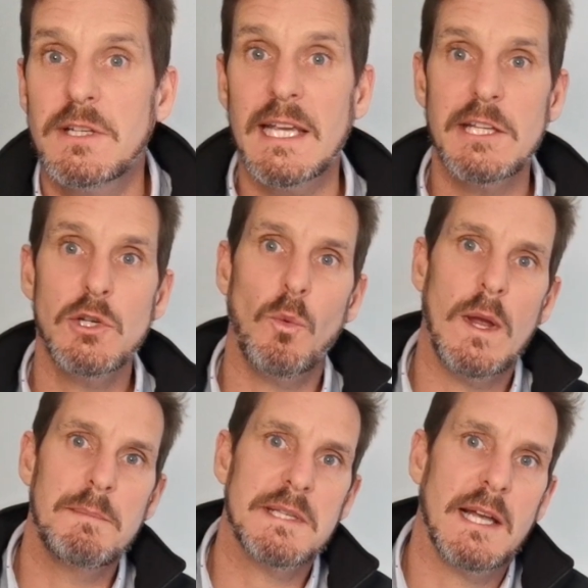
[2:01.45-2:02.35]
get your
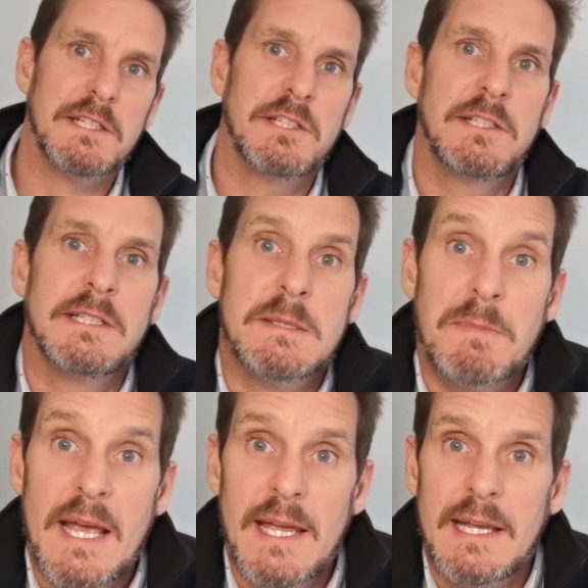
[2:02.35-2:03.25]
website to
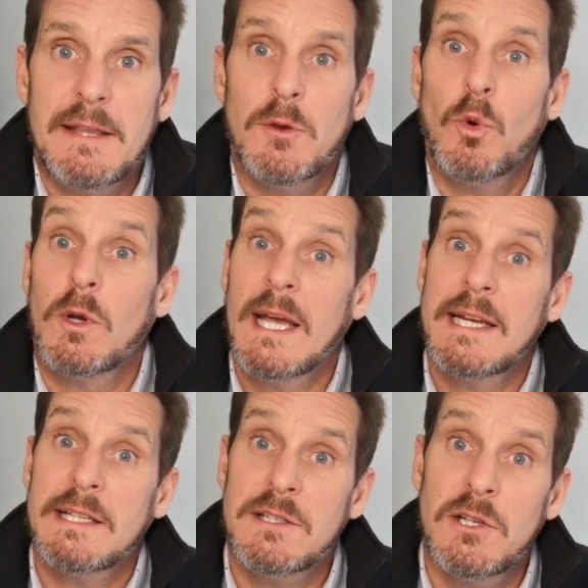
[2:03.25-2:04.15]
display in the
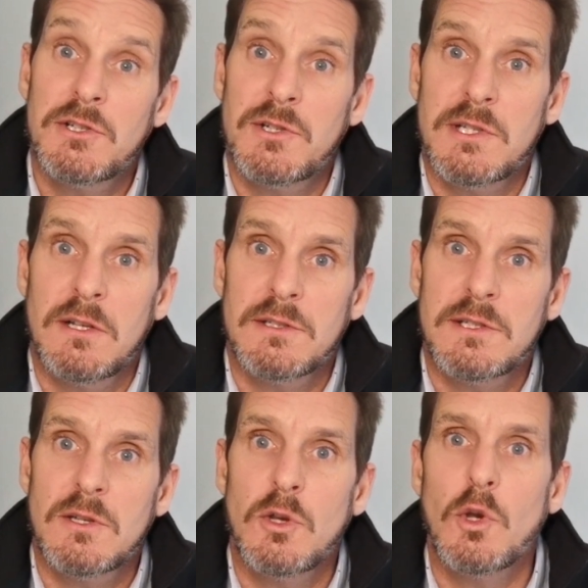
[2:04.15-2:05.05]
organic search
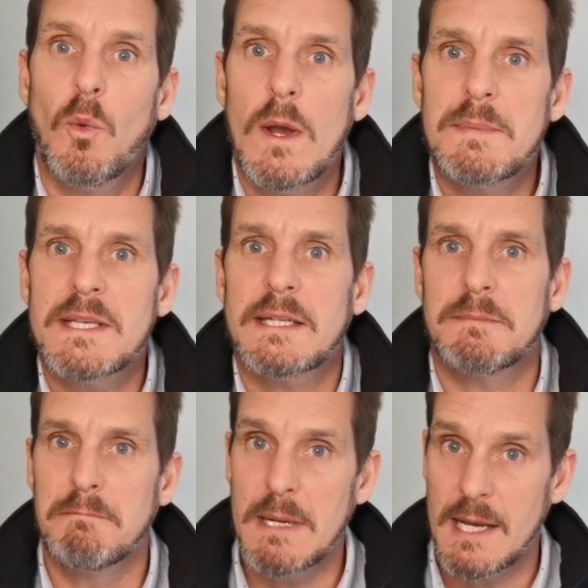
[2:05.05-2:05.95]
results, your website
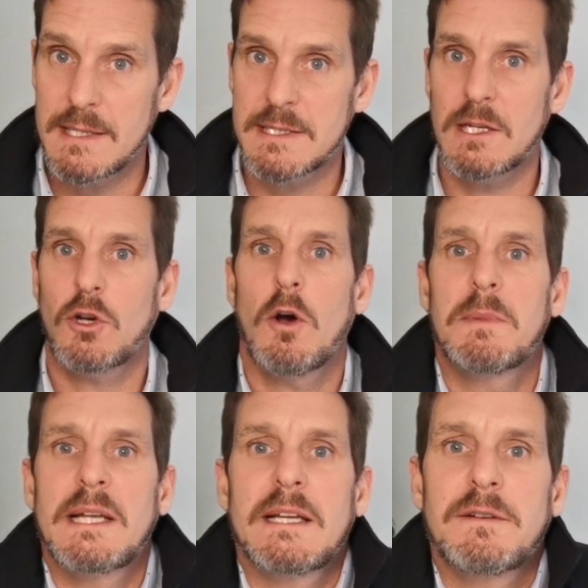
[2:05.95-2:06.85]
must
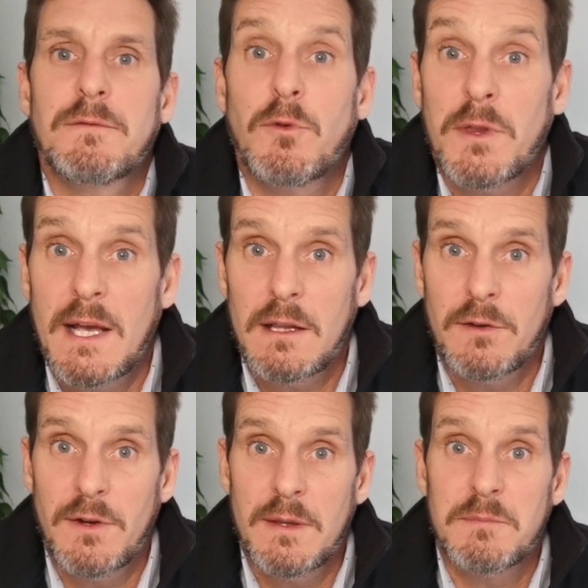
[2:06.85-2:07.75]
accommodate for the
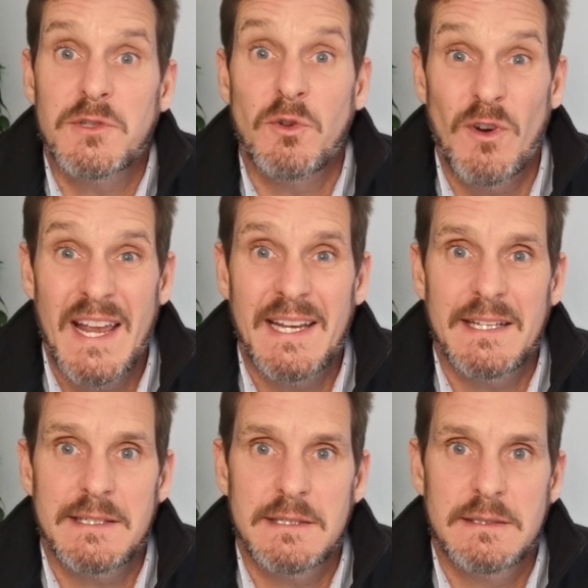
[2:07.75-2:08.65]
algorithm to rank
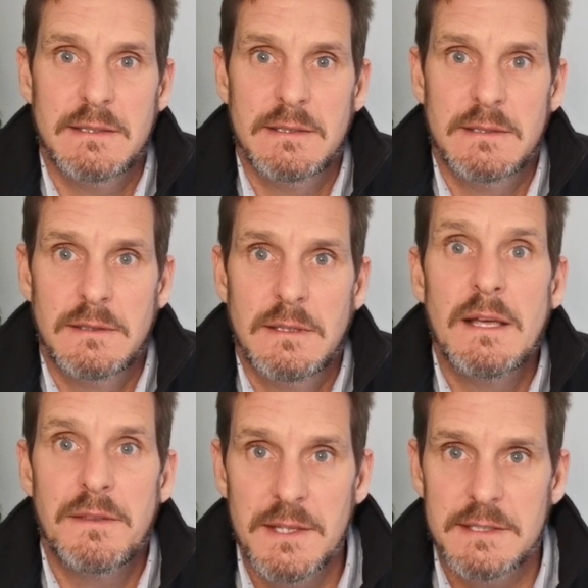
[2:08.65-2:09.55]
it.
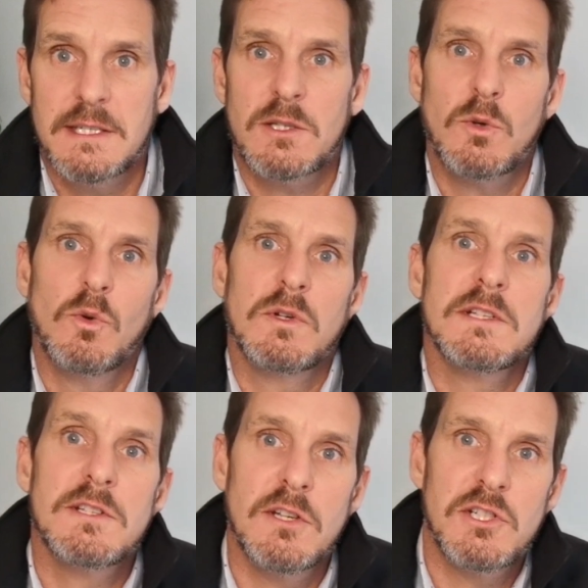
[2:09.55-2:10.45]
This is called
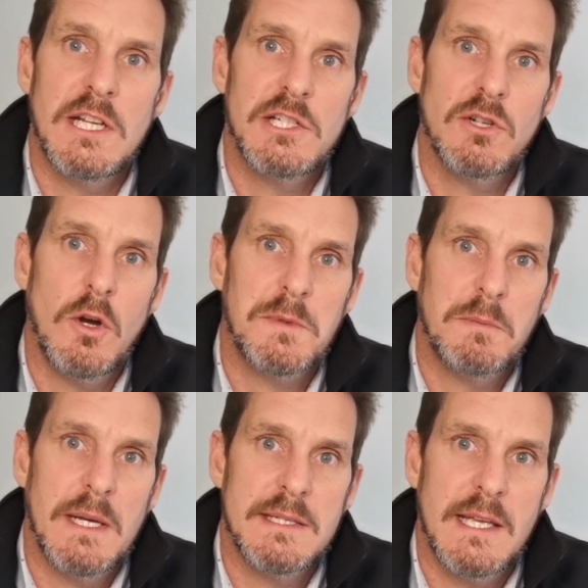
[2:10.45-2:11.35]
search engine
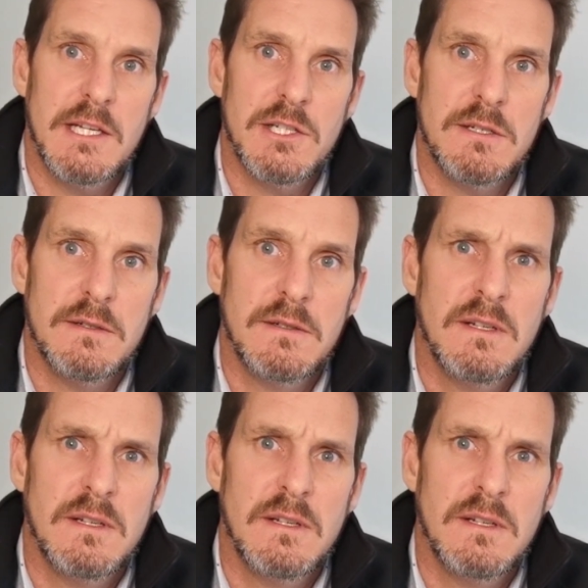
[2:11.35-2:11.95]
optimization.